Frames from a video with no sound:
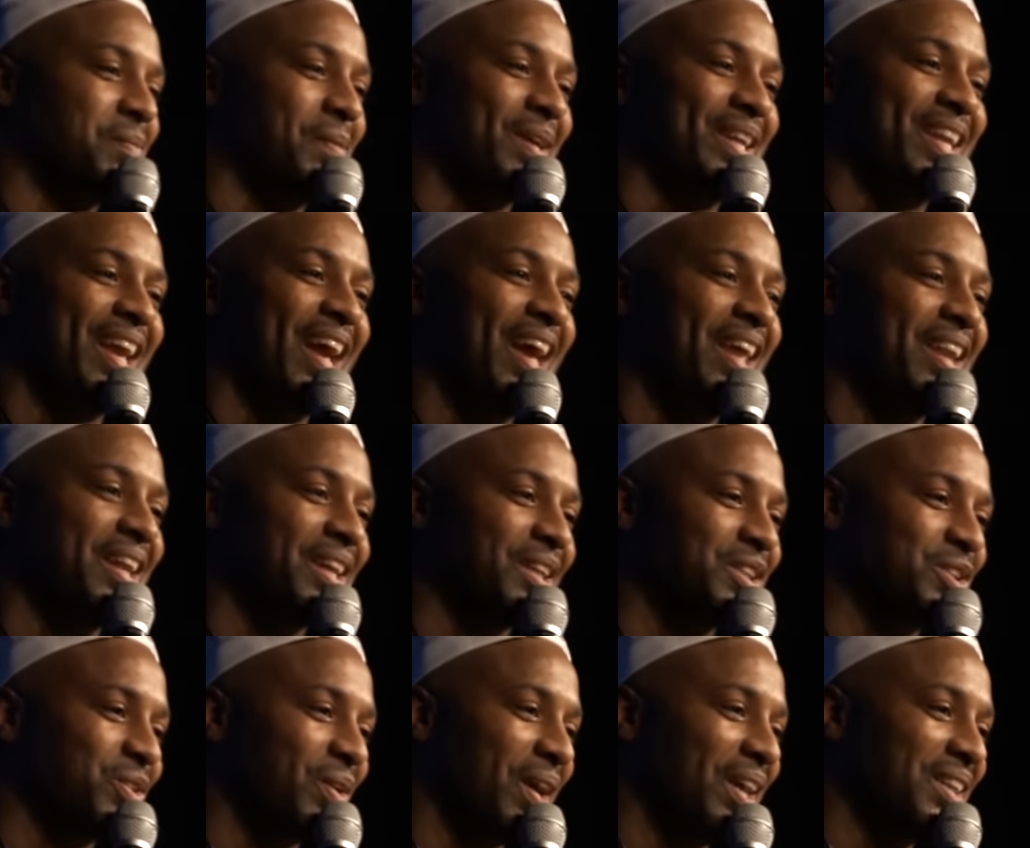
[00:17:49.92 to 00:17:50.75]

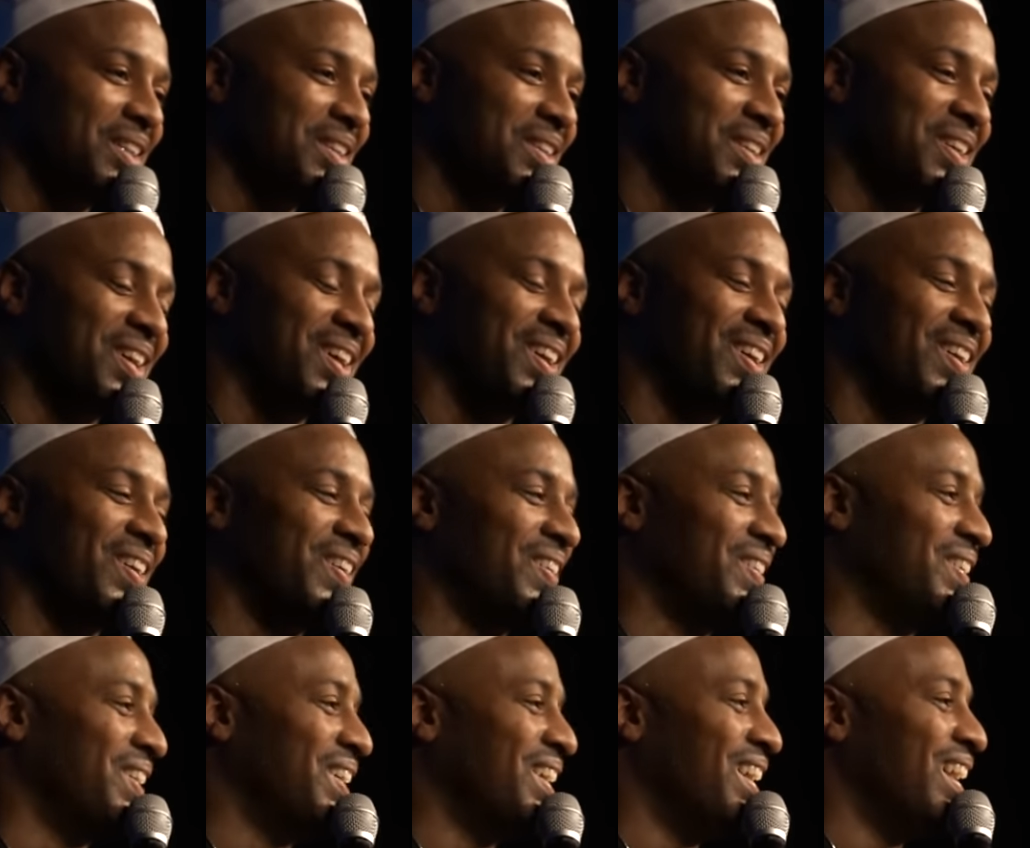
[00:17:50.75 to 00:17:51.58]
mechanics, right? You
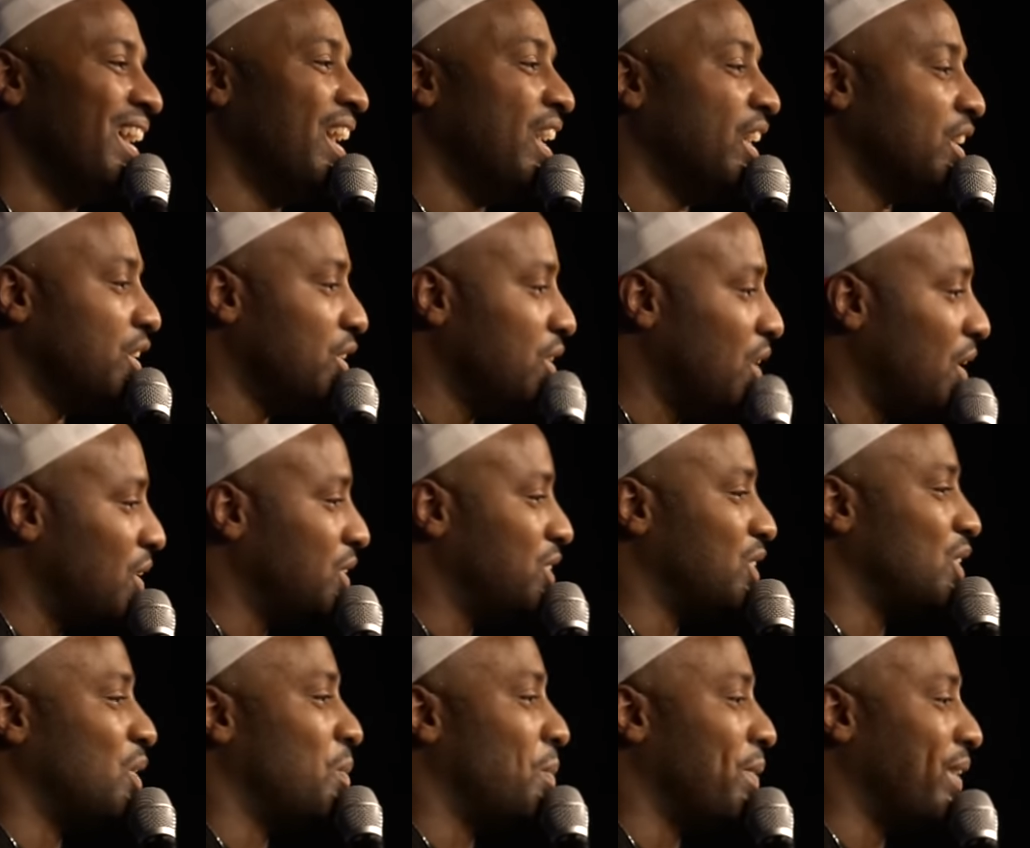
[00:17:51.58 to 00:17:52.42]
go. You go
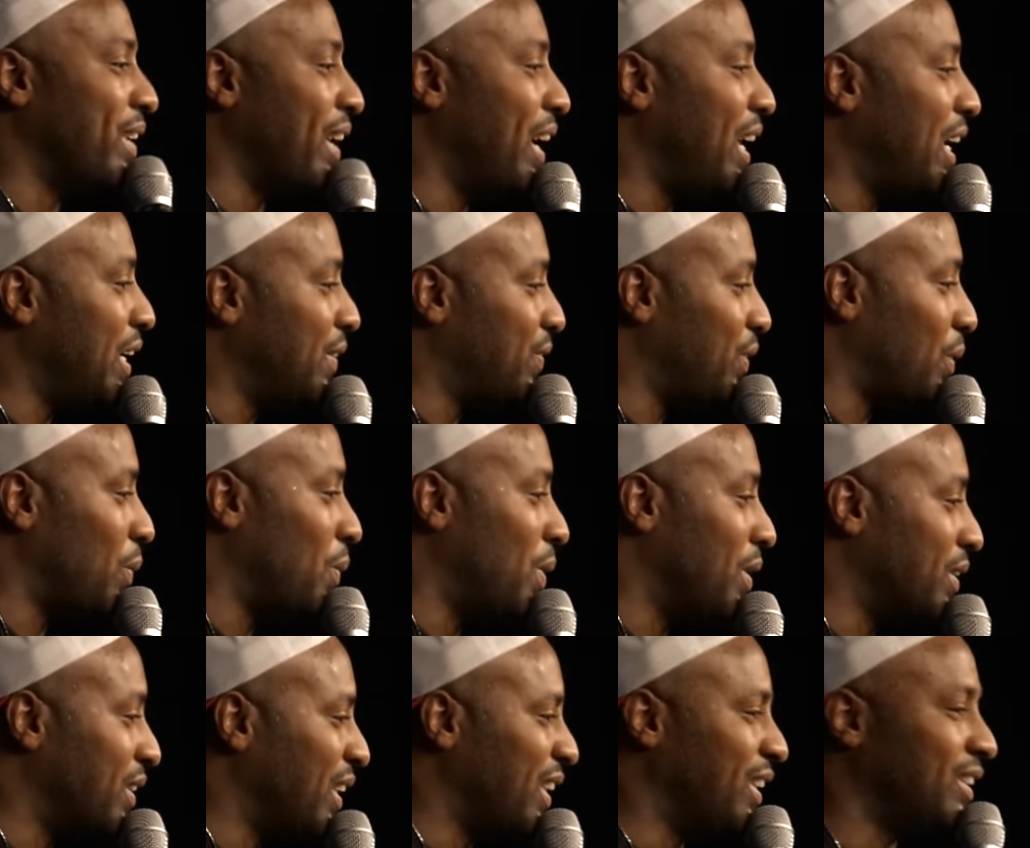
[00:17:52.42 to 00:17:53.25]
to a mechanic for
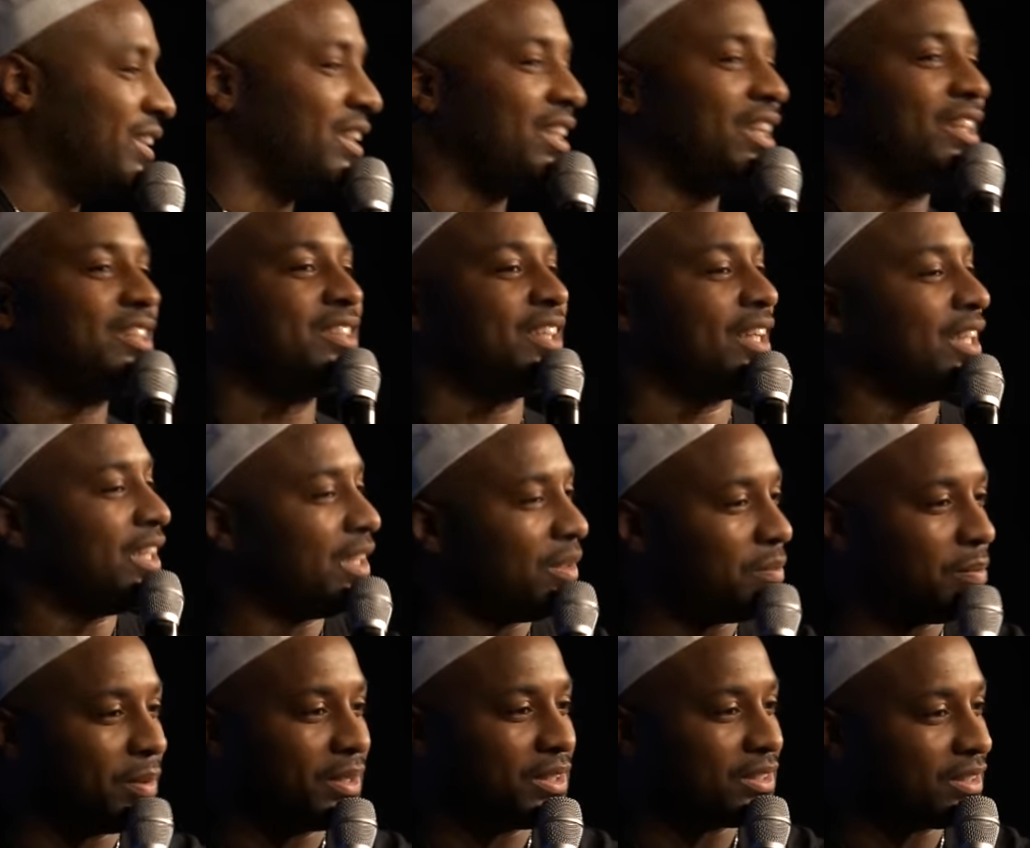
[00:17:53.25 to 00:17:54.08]
one thing, and then they tell
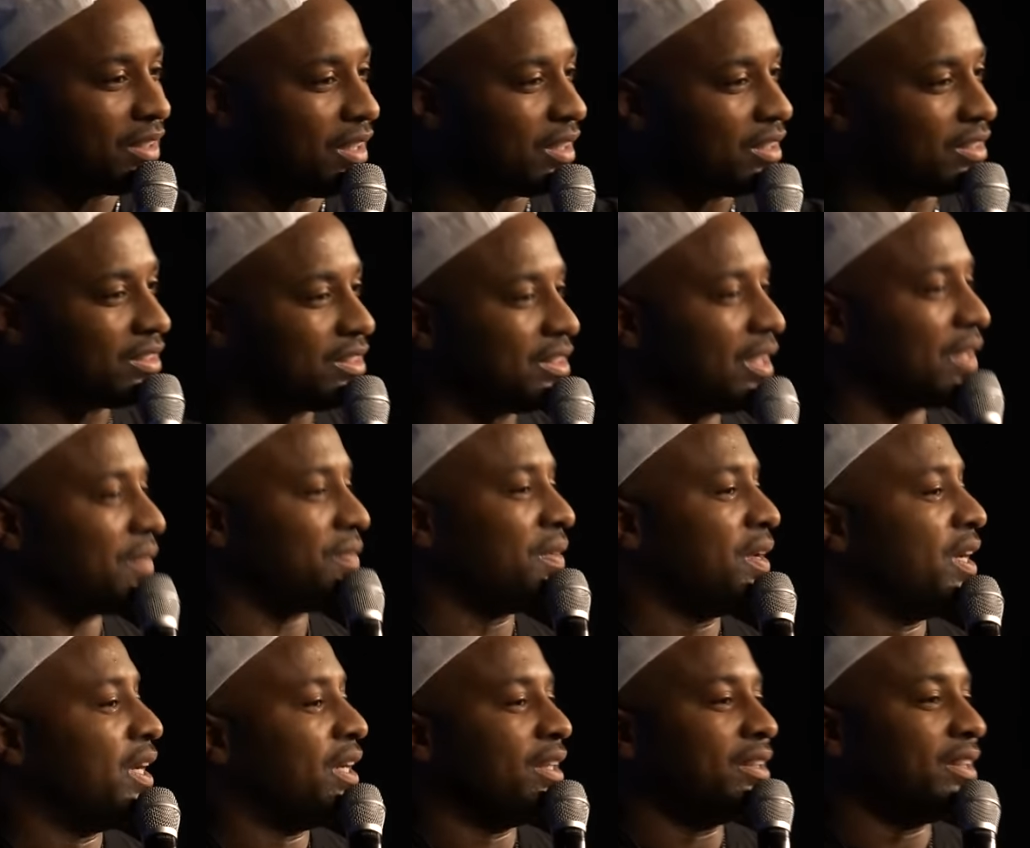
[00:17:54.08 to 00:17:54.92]
you a bunch of other stuff
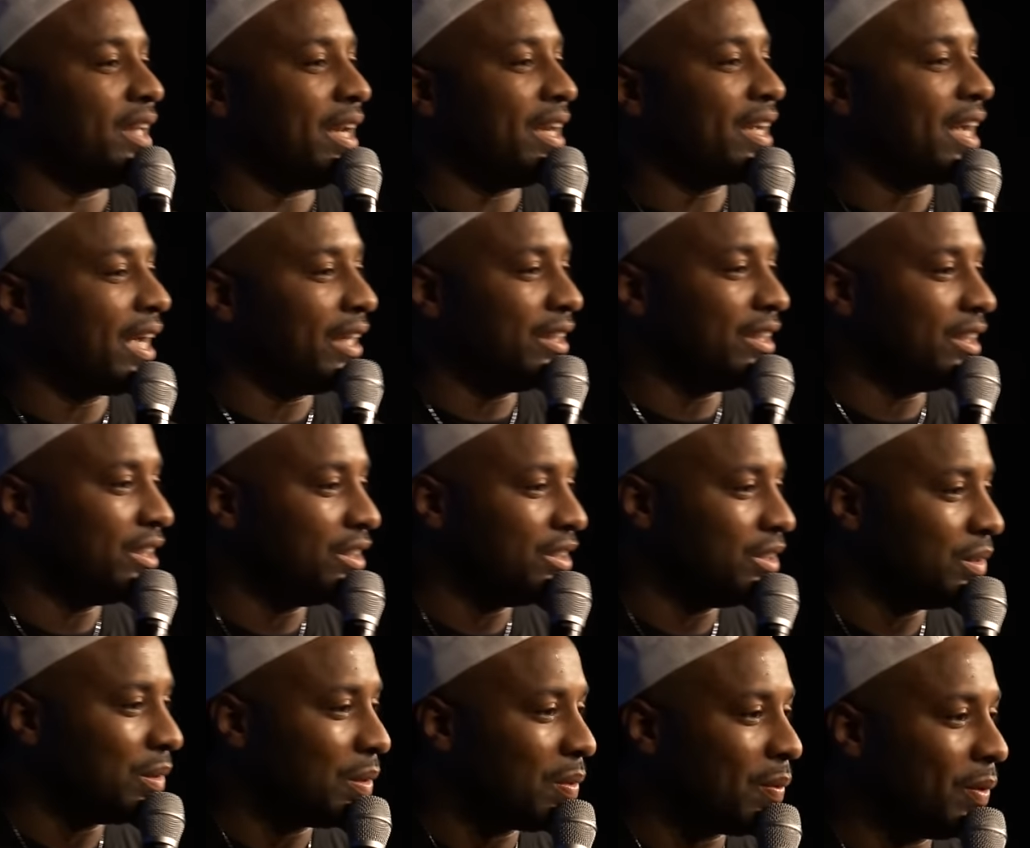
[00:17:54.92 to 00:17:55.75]
that ain't got nothing to
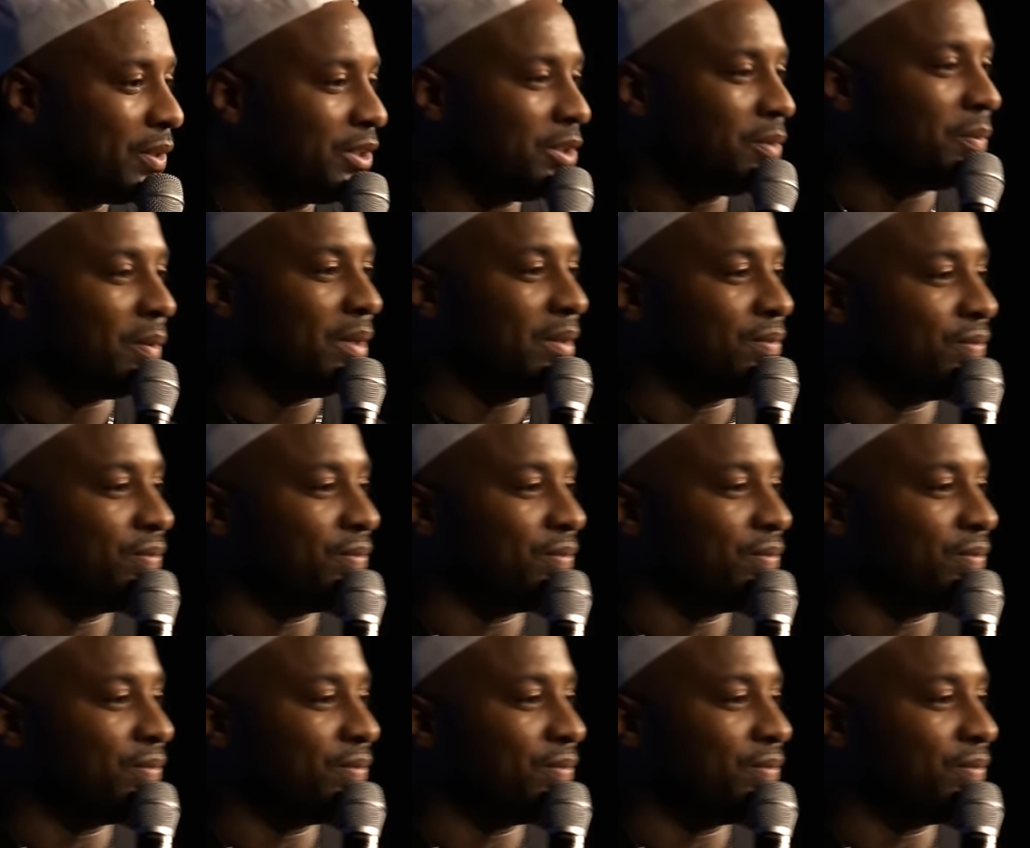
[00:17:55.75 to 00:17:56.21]
do with what you went